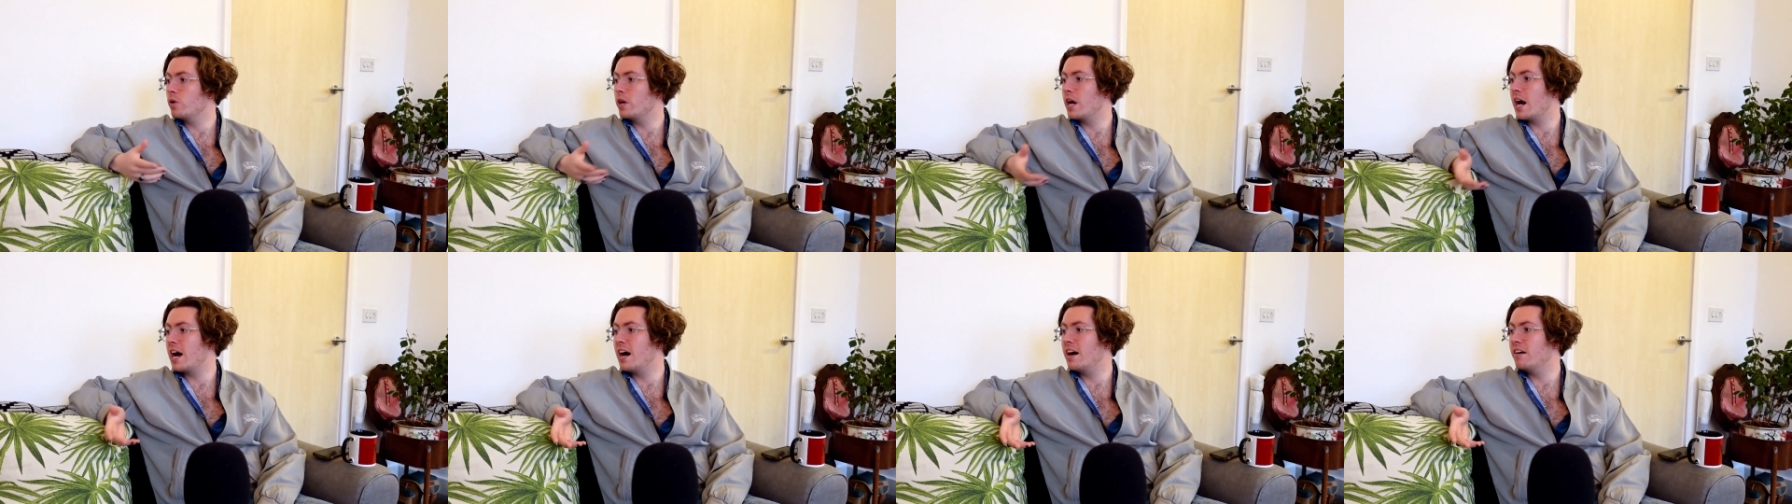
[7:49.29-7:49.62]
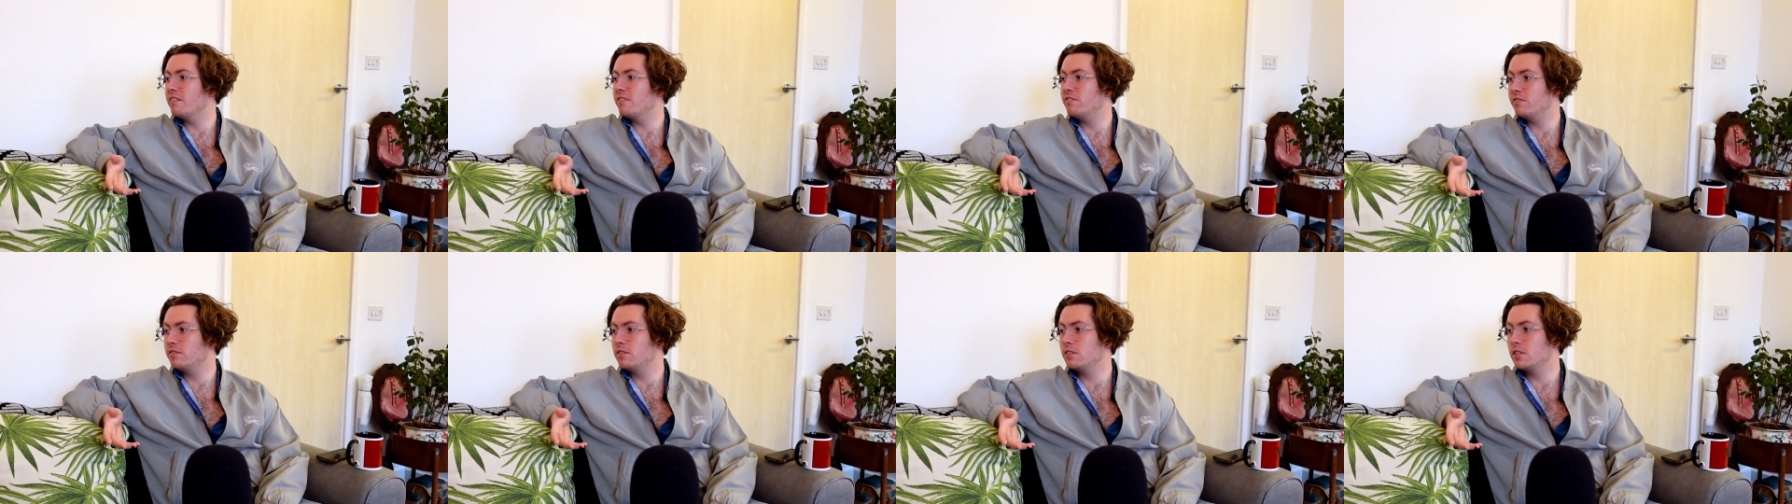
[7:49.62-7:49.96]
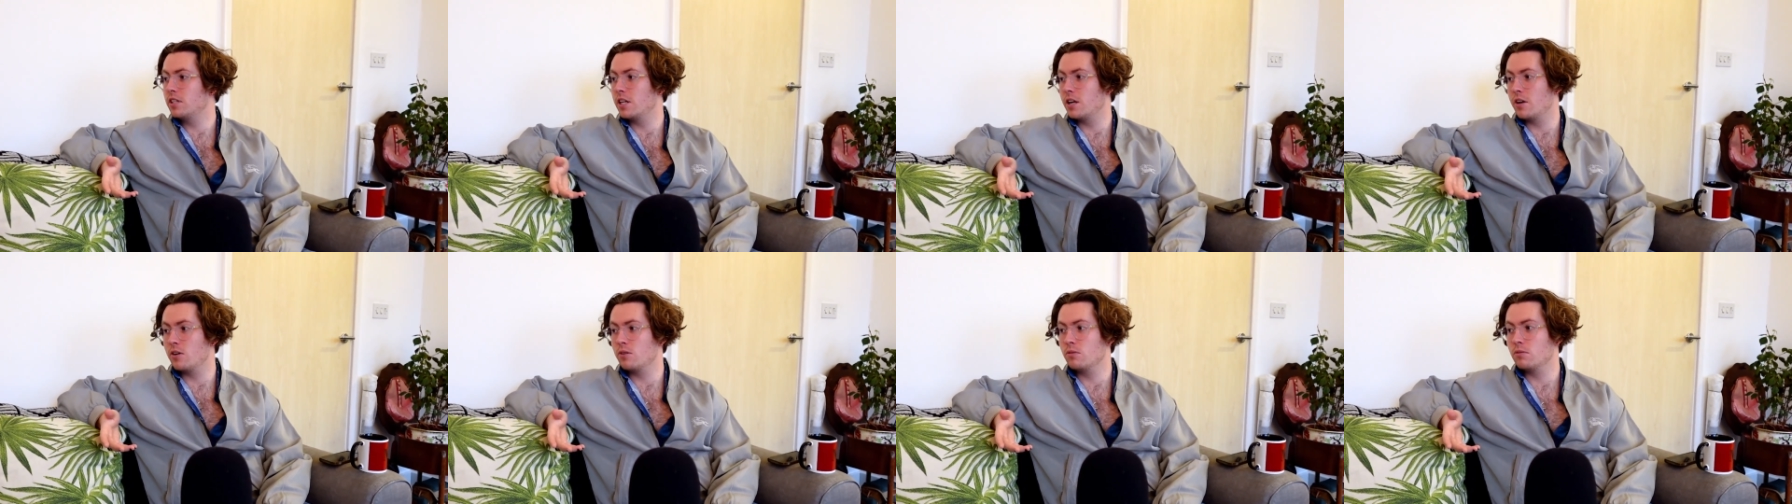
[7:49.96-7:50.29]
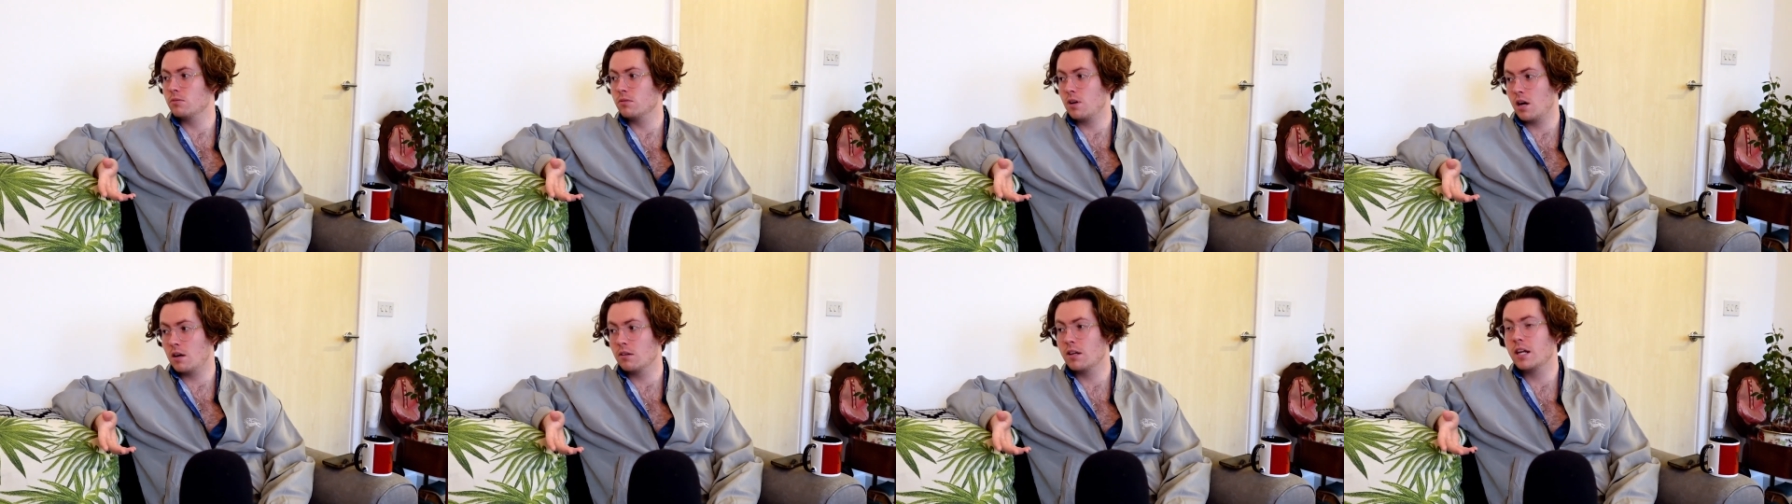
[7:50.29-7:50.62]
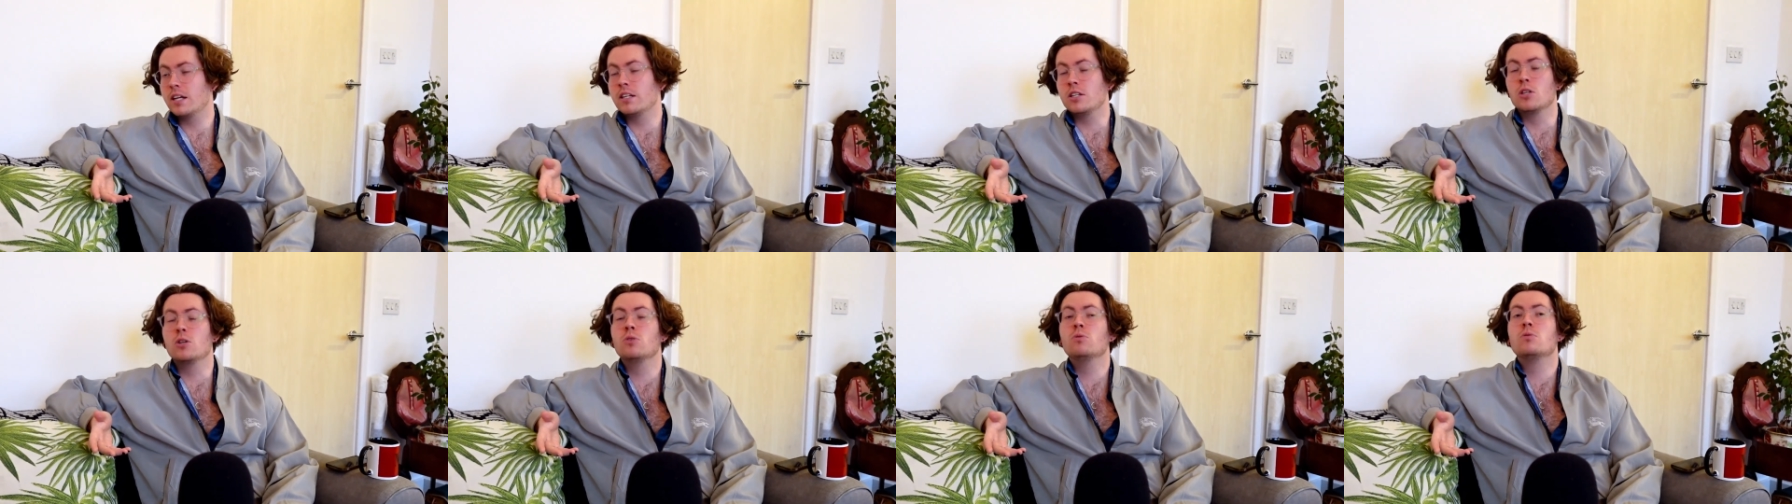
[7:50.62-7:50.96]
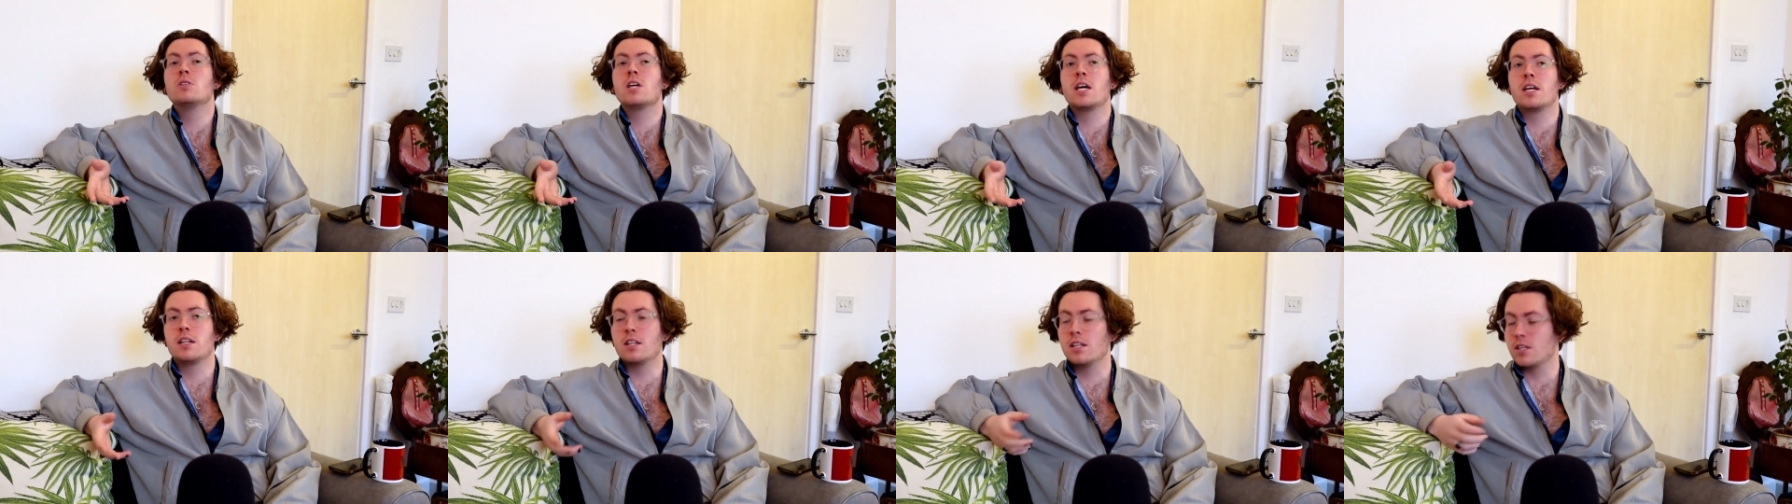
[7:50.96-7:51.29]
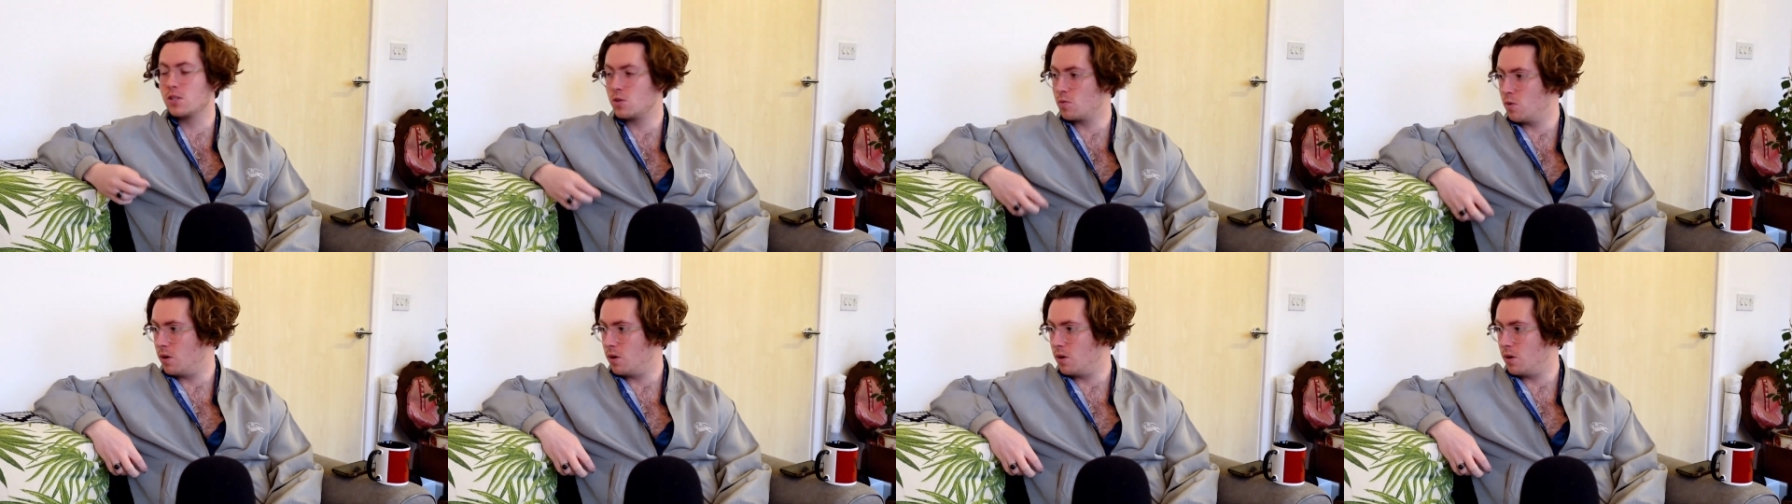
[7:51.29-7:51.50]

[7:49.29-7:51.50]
have, I'll let you take this